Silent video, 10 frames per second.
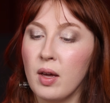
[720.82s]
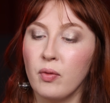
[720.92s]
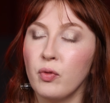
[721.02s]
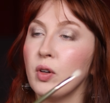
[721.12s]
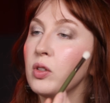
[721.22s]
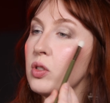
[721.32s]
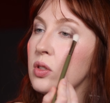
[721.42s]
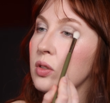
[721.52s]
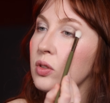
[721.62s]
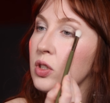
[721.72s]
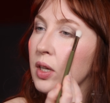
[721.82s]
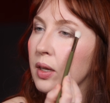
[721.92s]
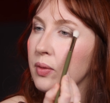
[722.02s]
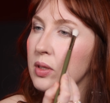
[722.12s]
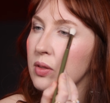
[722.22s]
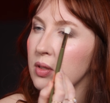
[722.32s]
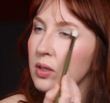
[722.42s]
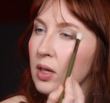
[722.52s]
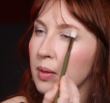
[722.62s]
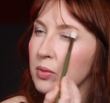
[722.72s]
that first shade I was
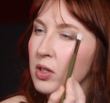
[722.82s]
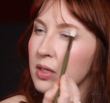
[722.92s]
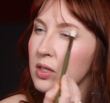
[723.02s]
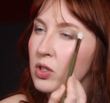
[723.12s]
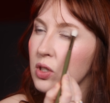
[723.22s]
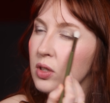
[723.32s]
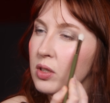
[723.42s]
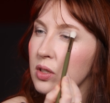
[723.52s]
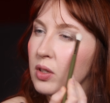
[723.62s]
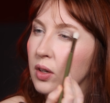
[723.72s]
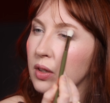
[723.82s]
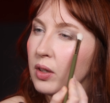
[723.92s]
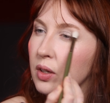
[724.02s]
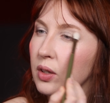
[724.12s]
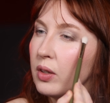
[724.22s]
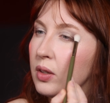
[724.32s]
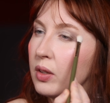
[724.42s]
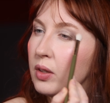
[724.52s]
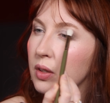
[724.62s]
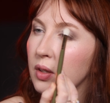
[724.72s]
using to help transition this darker
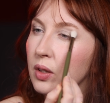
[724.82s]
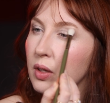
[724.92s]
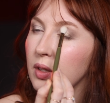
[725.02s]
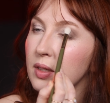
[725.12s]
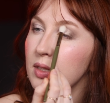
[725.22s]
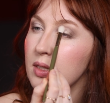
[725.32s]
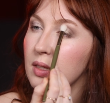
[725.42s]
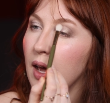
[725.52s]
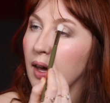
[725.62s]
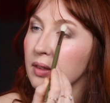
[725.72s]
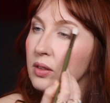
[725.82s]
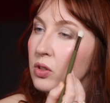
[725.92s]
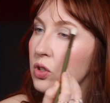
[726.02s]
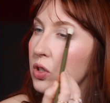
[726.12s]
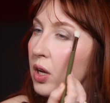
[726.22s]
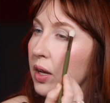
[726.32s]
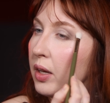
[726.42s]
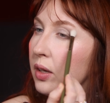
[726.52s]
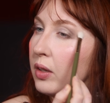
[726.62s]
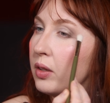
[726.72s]
satin
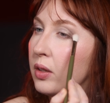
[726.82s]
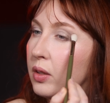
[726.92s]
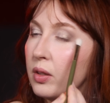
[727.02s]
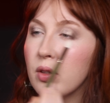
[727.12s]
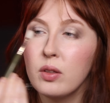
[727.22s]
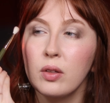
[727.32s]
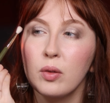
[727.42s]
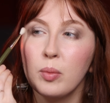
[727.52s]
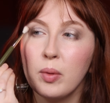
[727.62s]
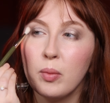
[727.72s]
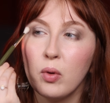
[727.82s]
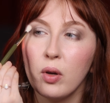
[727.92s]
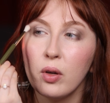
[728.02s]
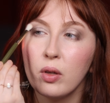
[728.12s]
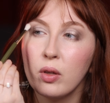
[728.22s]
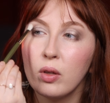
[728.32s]
shade a little bit more.